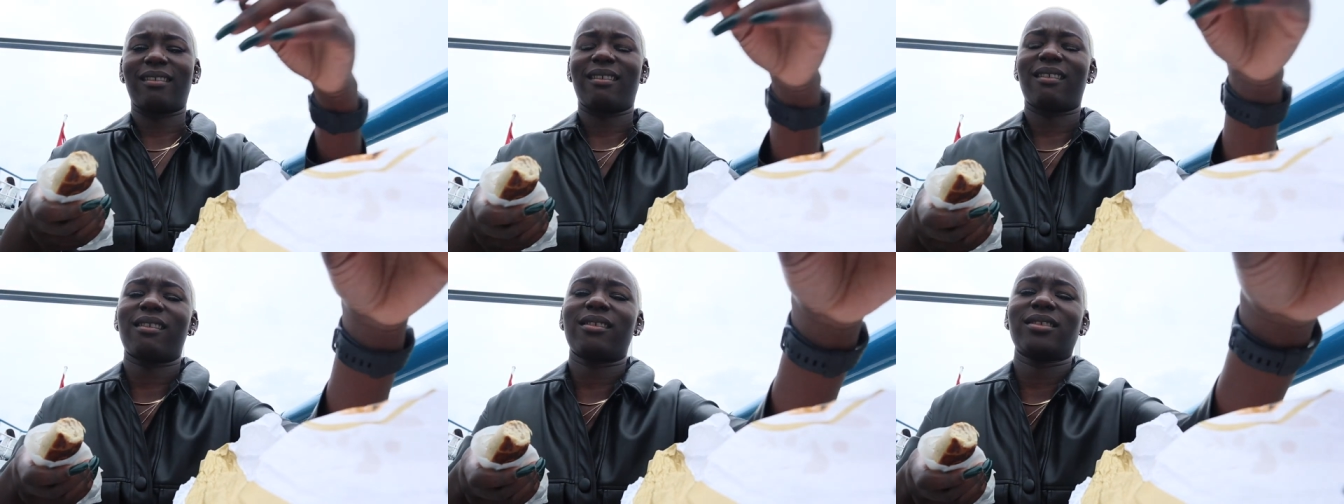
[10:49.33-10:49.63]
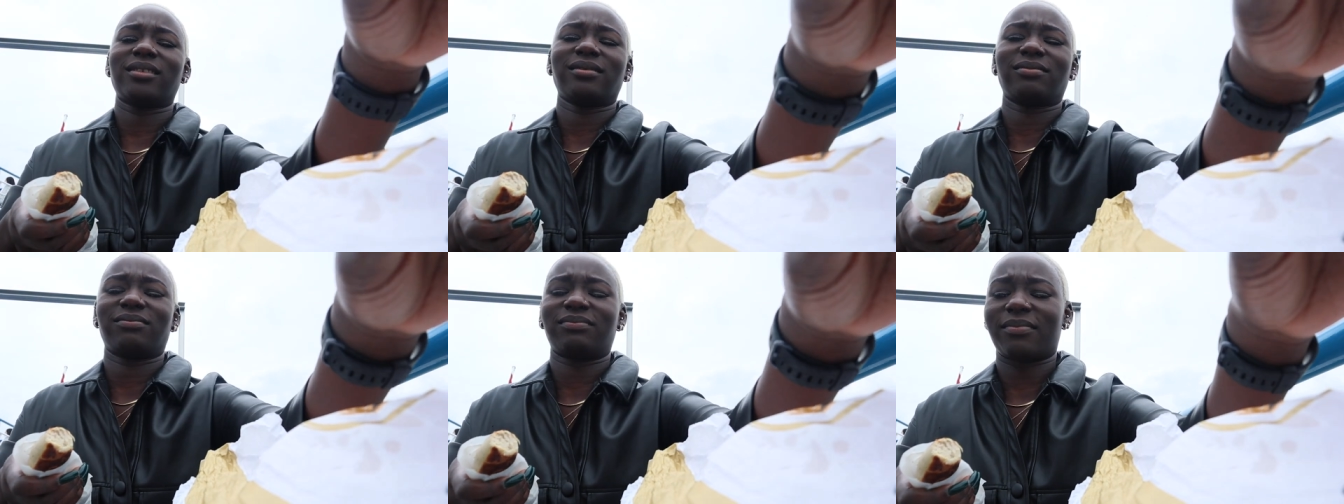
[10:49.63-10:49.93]
I
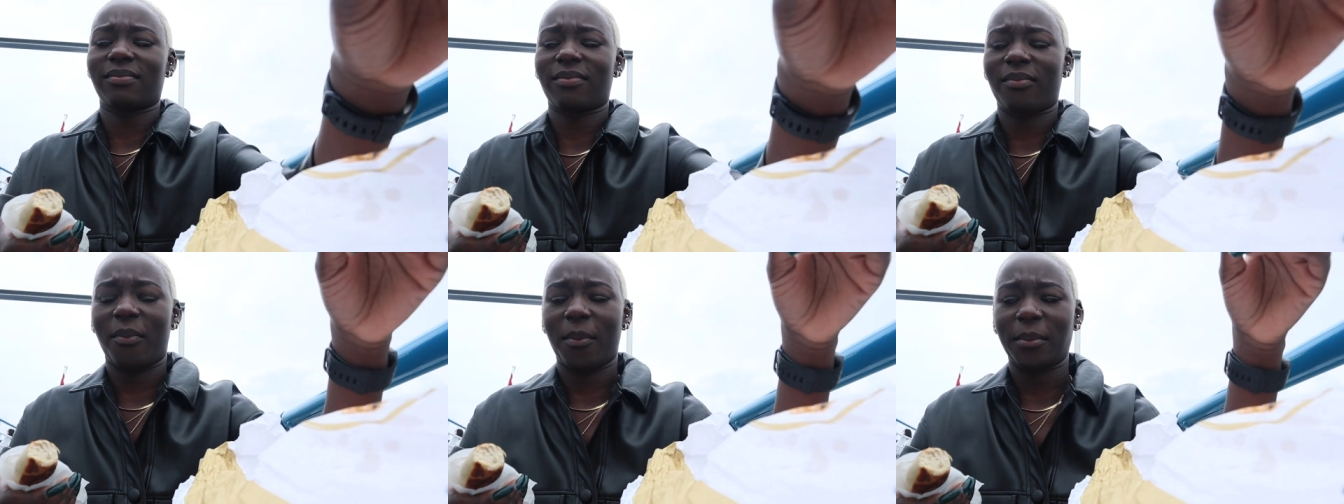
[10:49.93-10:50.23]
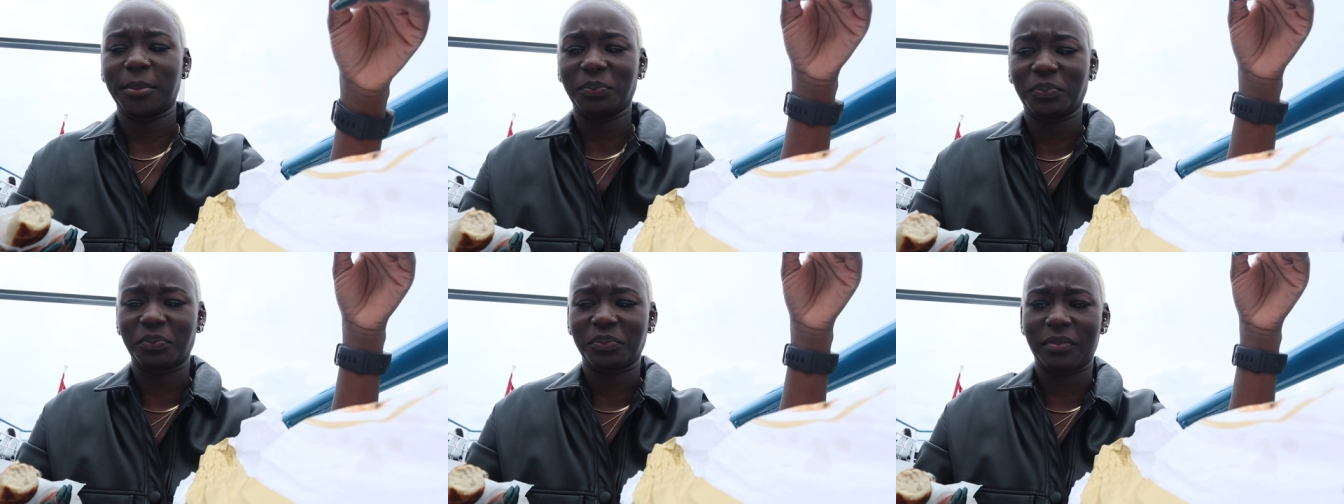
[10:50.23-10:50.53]
took a big dip
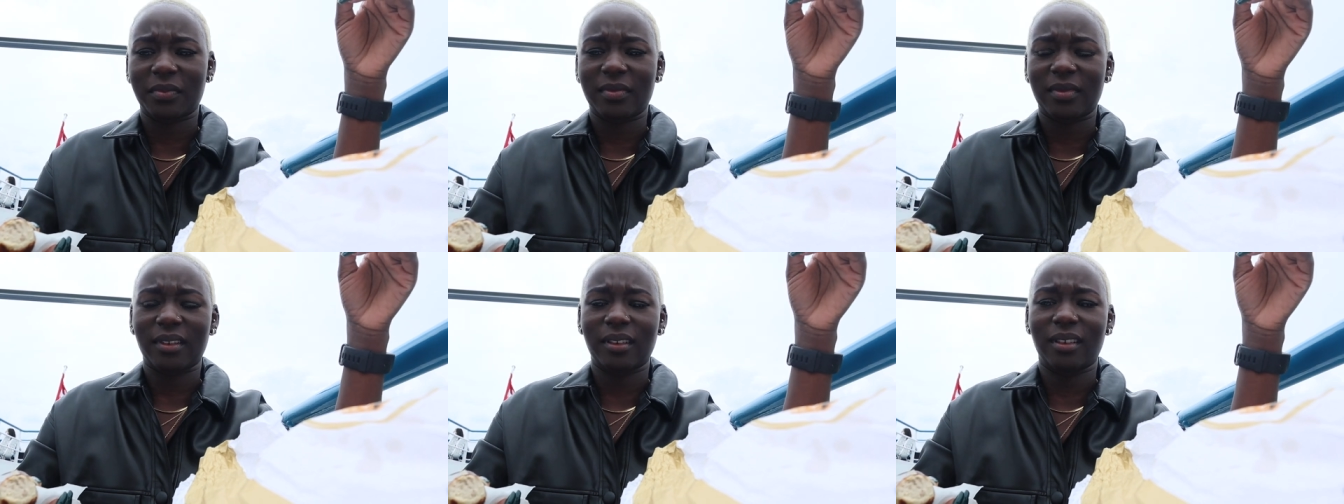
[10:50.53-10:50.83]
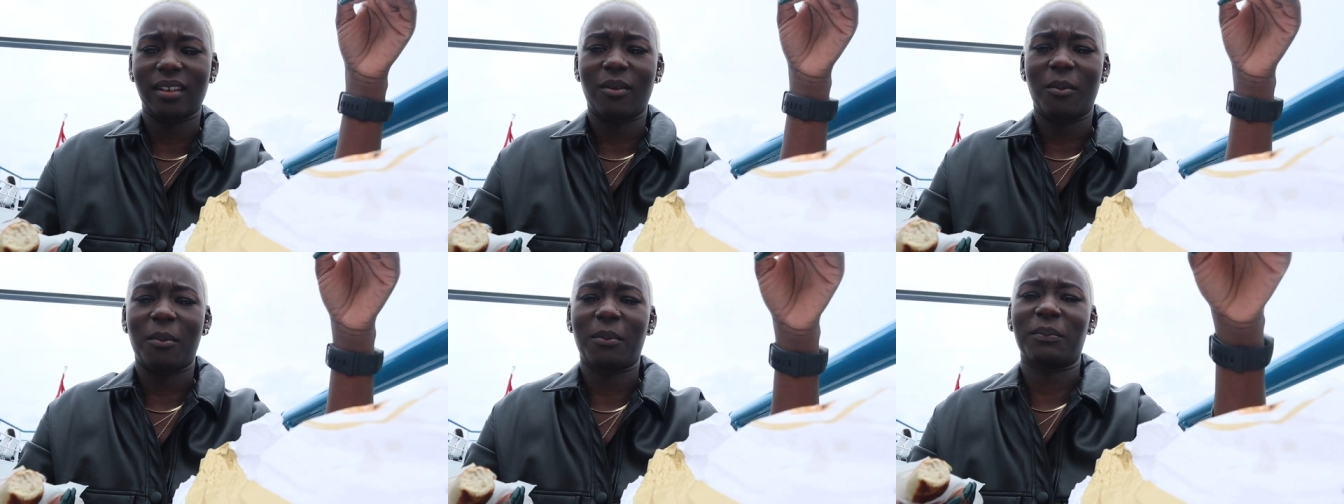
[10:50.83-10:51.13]
as well. You just took
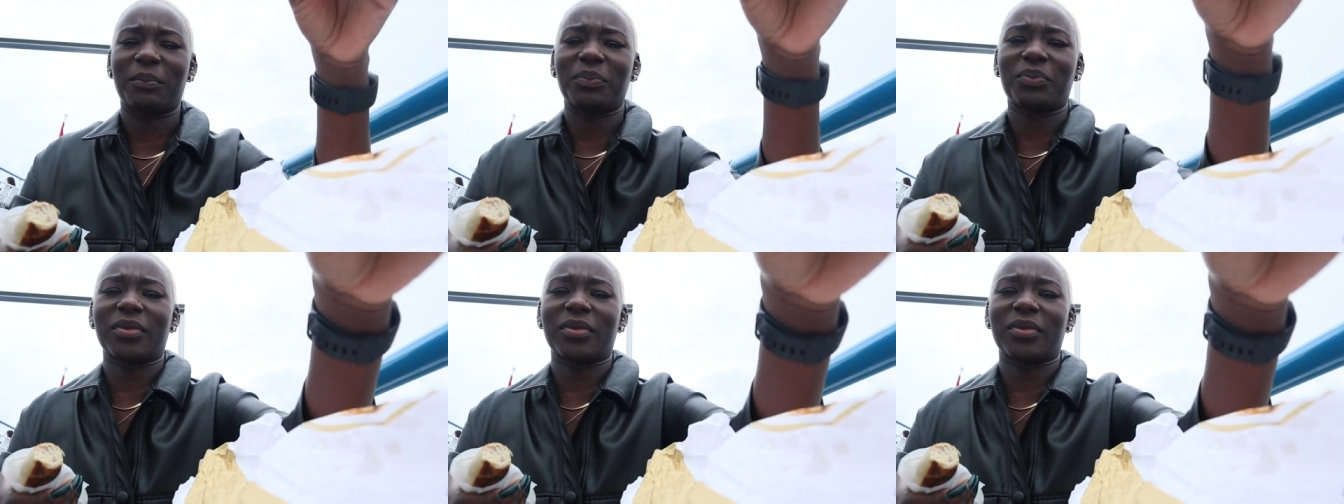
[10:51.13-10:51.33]
it. I don't know